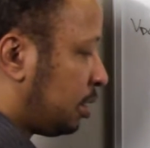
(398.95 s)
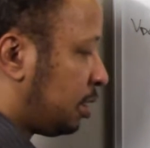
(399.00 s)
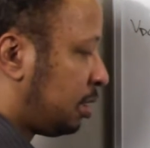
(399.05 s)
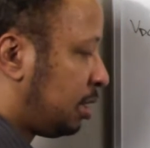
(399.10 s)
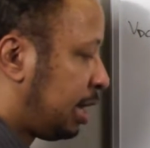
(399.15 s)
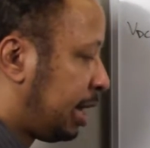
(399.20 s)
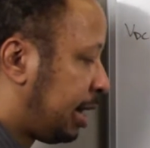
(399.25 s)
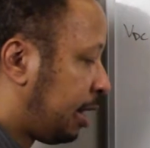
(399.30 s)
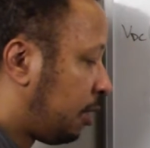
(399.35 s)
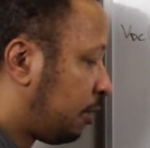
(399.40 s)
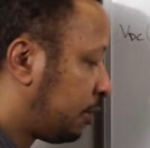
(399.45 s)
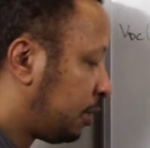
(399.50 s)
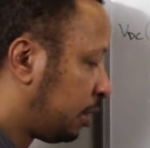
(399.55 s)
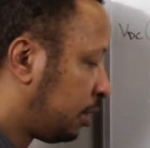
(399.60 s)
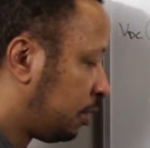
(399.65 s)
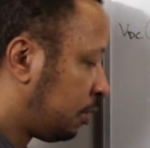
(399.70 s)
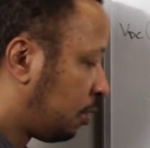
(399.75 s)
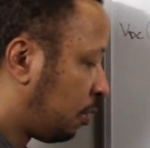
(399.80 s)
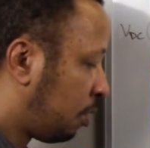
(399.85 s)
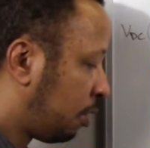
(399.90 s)
Now,
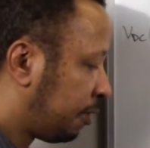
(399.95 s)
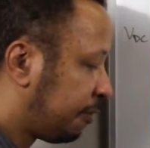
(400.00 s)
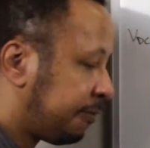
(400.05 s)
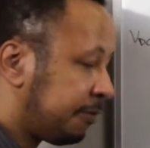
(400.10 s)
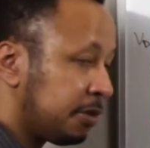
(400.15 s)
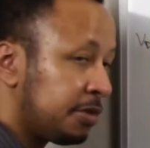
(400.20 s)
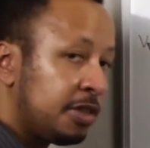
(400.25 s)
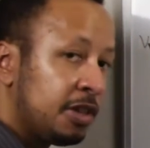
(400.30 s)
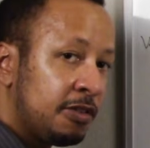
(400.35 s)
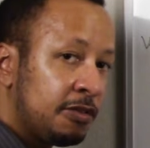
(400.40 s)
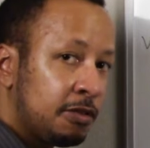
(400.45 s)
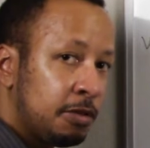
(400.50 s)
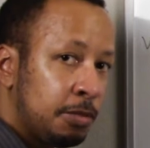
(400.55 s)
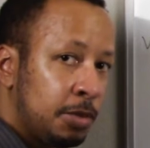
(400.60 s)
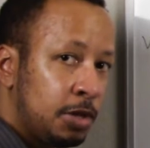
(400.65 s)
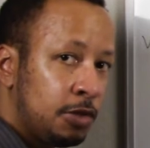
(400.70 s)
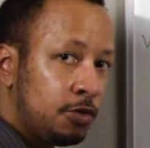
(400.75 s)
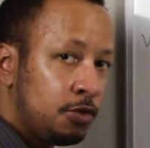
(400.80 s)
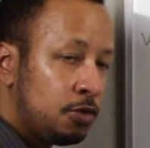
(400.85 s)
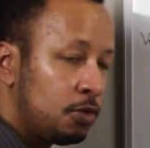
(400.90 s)
in order for this to
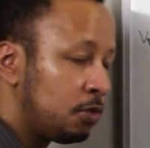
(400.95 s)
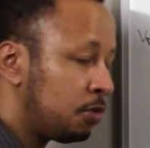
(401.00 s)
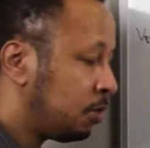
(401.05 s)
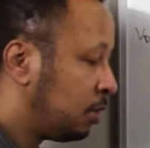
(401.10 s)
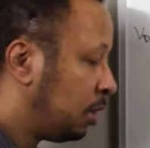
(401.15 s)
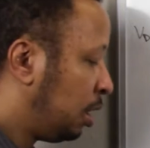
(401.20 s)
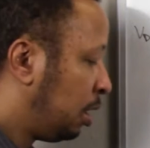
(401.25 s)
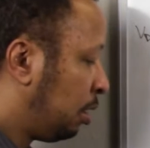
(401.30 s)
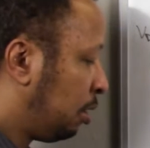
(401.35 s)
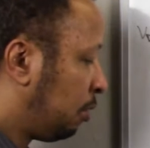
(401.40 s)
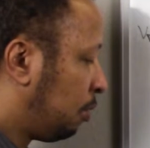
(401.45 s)
be true,